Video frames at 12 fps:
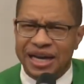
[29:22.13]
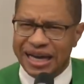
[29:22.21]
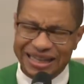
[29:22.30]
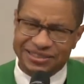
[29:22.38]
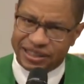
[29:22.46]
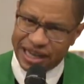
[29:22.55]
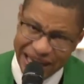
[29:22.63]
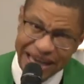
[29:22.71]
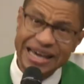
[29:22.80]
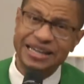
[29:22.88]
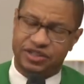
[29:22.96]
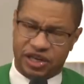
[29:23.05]
It's
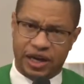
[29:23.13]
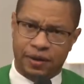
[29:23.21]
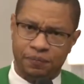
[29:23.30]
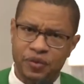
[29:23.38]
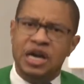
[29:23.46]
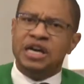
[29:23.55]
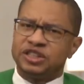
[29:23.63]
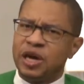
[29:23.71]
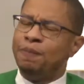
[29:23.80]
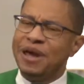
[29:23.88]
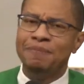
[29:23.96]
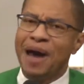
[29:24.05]
easy to
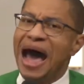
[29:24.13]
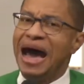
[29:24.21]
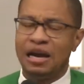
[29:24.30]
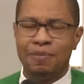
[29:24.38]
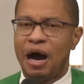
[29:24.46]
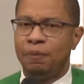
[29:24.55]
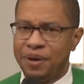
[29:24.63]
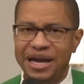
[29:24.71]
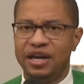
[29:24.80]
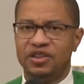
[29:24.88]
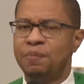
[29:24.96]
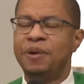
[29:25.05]
be mad about
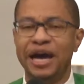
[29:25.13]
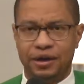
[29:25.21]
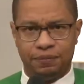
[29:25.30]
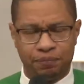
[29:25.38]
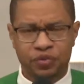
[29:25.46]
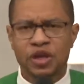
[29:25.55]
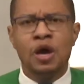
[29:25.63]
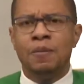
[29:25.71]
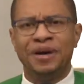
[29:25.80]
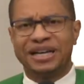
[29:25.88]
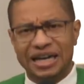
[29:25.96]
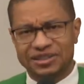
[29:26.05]
being in the pit,
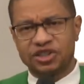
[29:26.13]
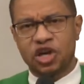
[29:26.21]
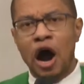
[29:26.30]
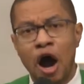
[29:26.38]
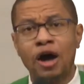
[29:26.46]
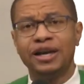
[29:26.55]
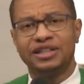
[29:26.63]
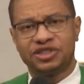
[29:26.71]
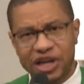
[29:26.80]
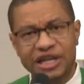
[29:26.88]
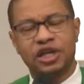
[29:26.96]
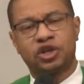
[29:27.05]
because it's hard to
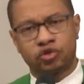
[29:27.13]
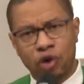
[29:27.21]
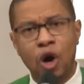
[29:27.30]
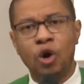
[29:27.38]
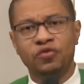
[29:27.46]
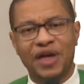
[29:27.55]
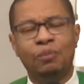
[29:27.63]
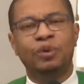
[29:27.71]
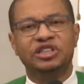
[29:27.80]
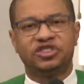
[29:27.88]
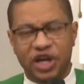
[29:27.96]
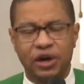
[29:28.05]
see the throne that
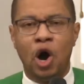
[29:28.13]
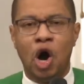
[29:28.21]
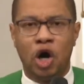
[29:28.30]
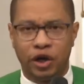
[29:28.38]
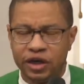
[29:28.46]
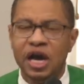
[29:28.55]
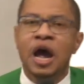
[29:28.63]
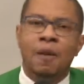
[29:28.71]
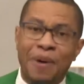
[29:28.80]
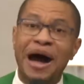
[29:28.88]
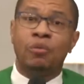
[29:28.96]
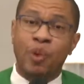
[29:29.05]
we sit on
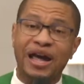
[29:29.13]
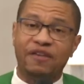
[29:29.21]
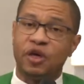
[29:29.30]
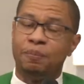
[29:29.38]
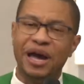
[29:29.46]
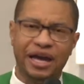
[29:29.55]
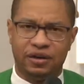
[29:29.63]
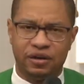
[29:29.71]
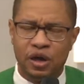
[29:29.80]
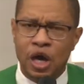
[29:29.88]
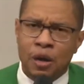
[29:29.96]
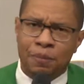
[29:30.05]
by way of the pit.